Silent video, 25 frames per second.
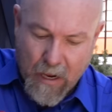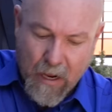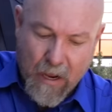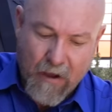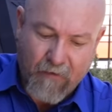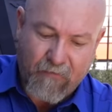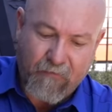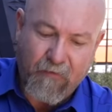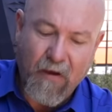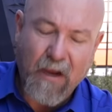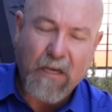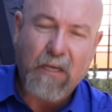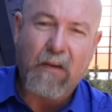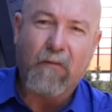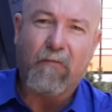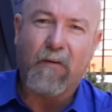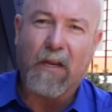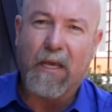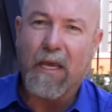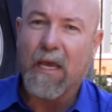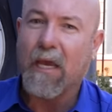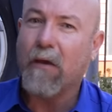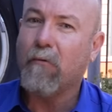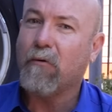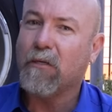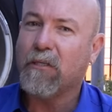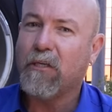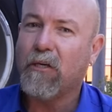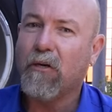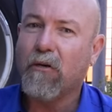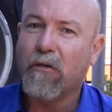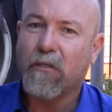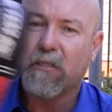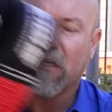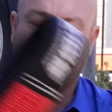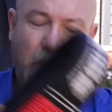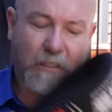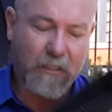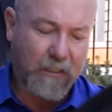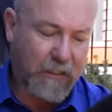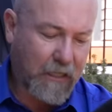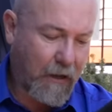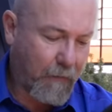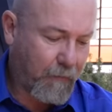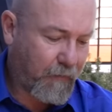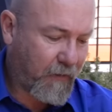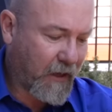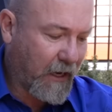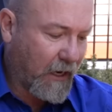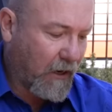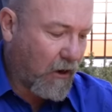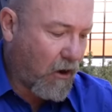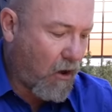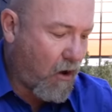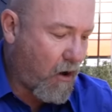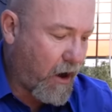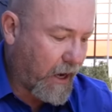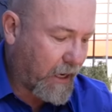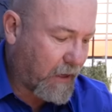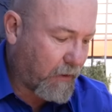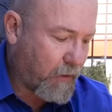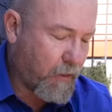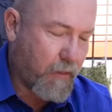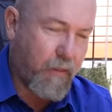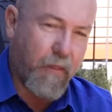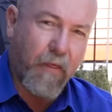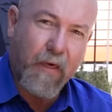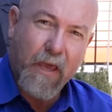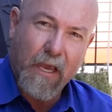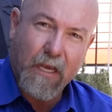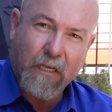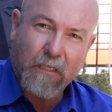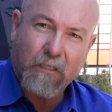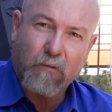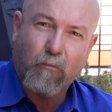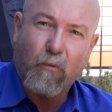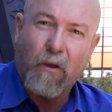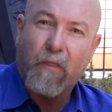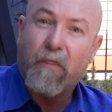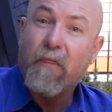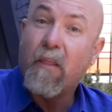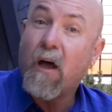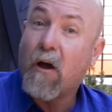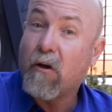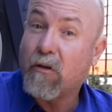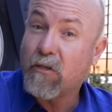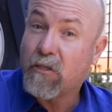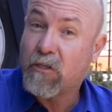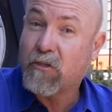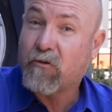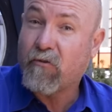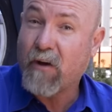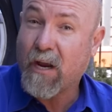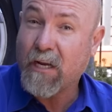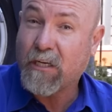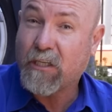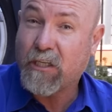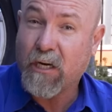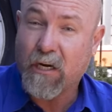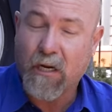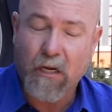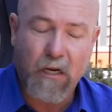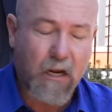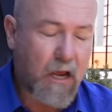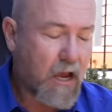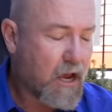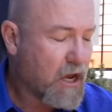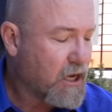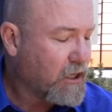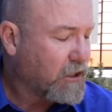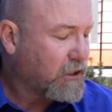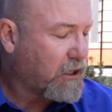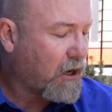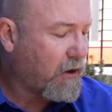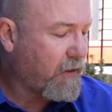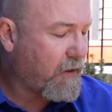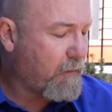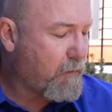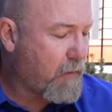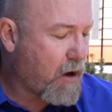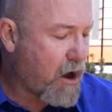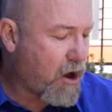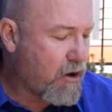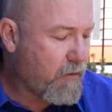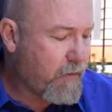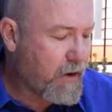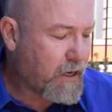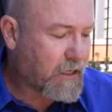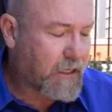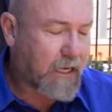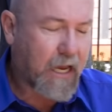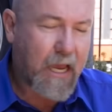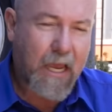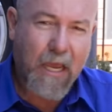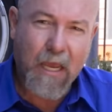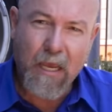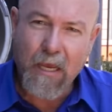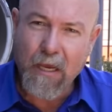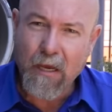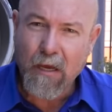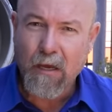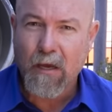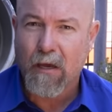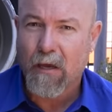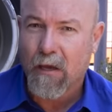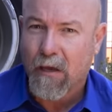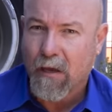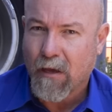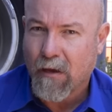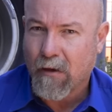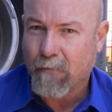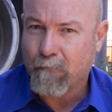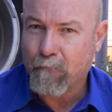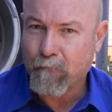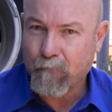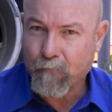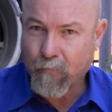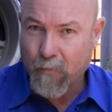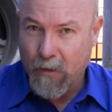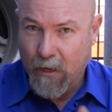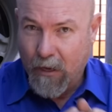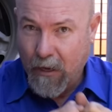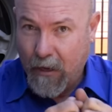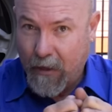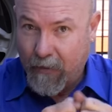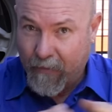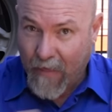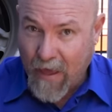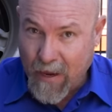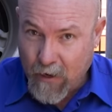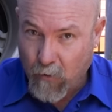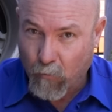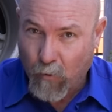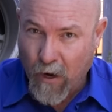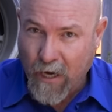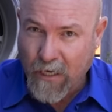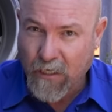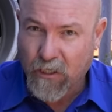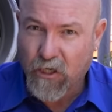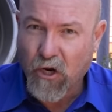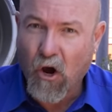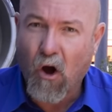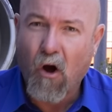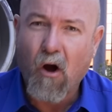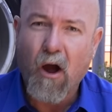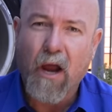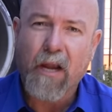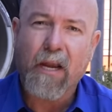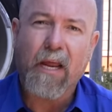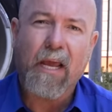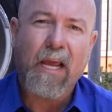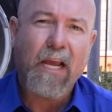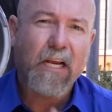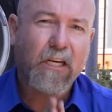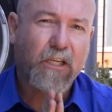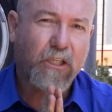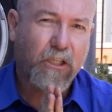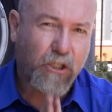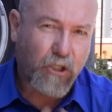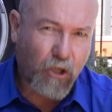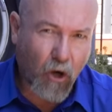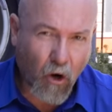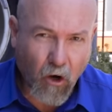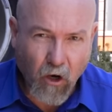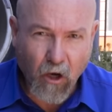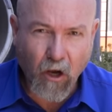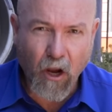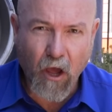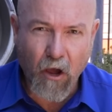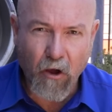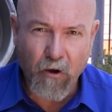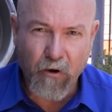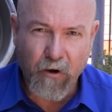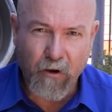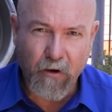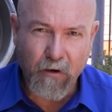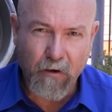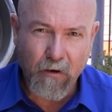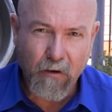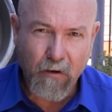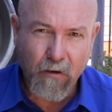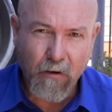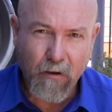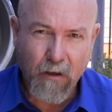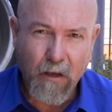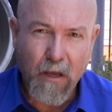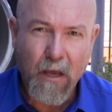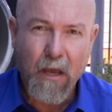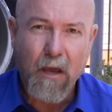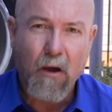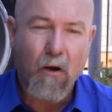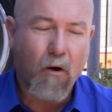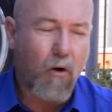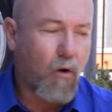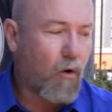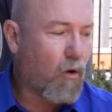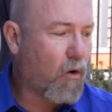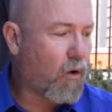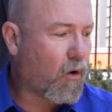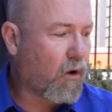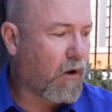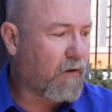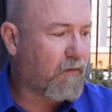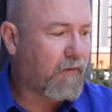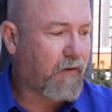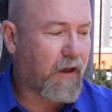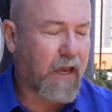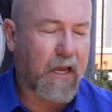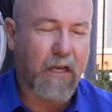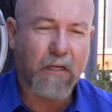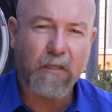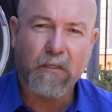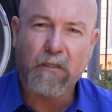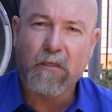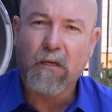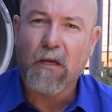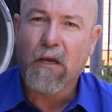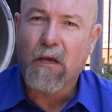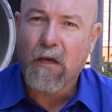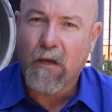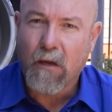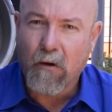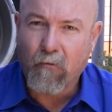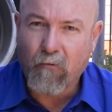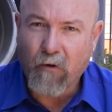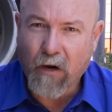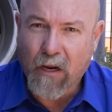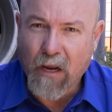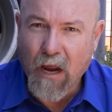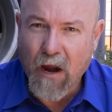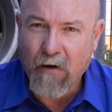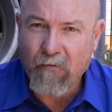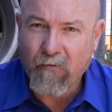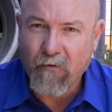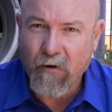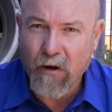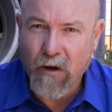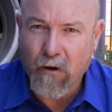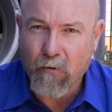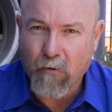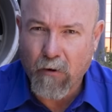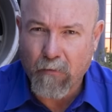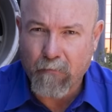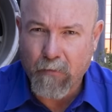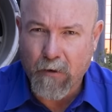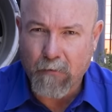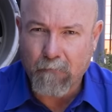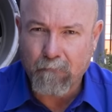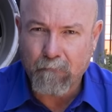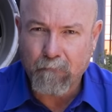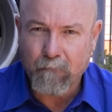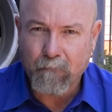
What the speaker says: effectively he was using something like this with no stretch in it. So the moment that went tight, he shock loaded all of his recovery equipment.